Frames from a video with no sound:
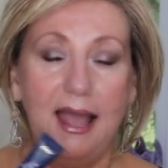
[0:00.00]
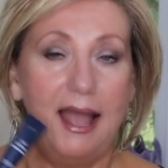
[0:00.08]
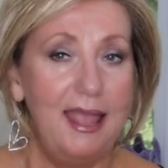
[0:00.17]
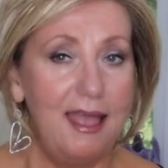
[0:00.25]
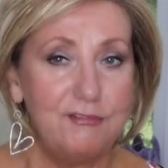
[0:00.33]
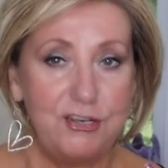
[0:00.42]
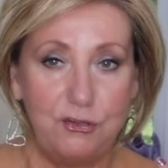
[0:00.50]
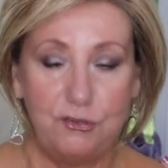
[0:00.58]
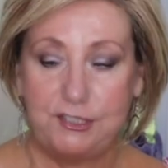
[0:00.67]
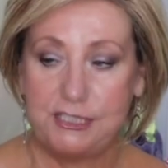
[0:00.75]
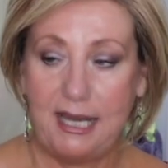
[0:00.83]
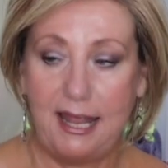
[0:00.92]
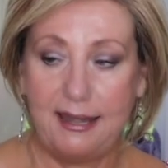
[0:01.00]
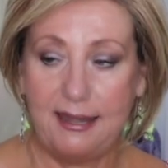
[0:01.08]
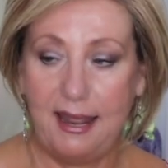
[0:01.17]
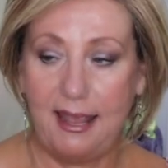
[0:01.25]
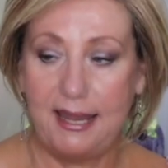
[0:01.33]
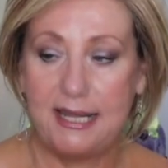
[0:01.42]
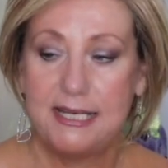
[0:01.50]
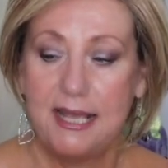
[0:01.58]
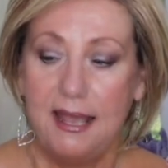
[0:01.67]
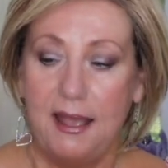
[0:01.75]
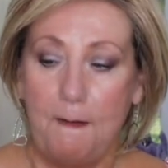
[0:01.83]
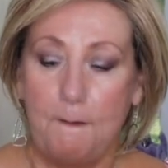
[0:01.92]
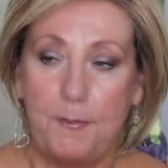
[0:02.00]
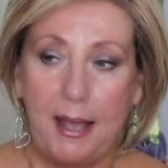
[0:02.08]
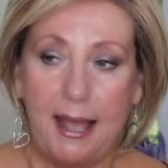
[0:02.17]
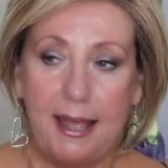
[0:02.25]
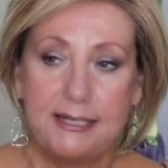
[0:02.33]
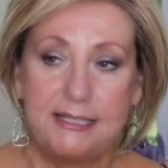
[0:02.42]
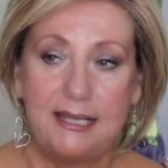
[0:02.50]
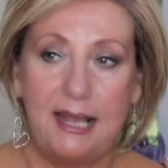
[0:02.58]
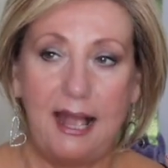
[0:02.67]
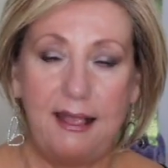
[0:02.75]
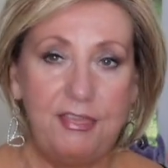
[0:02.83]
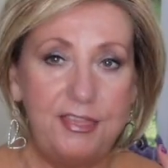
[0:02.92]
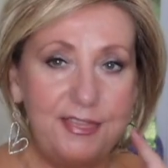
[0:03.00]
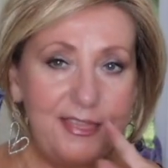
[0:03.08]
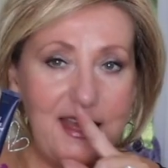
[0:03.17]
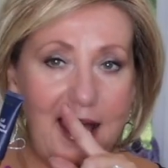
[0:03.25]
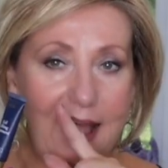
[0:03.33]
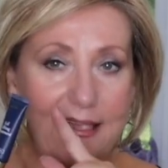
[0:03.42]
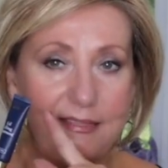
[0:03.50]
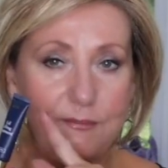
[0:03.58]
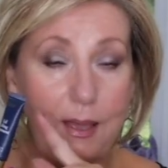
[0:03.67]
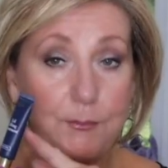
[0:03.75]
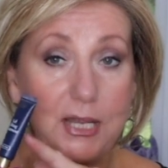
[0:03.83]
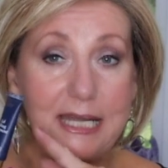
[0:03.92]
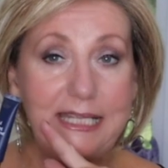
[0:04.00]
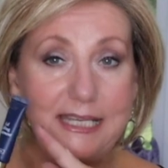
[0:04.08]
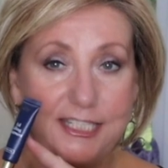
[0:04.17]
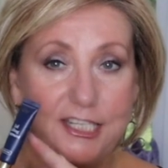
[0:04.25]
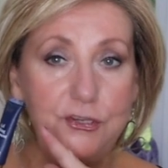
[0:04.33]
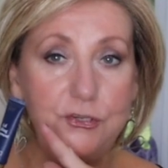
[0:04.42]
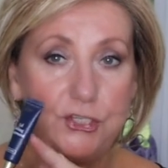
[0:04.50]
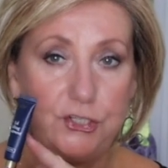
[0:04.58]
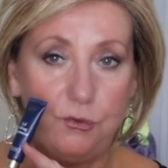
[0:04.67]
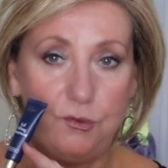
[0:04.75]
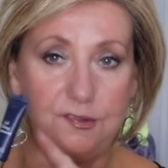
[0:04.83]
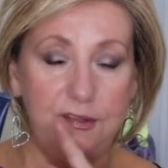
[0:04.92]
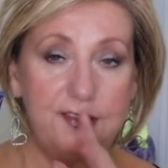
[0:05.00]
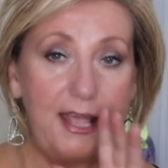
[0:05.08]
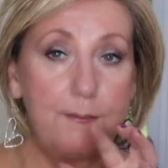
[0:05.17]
I haven't used it at night, but I, I, I'm going to continue to use this.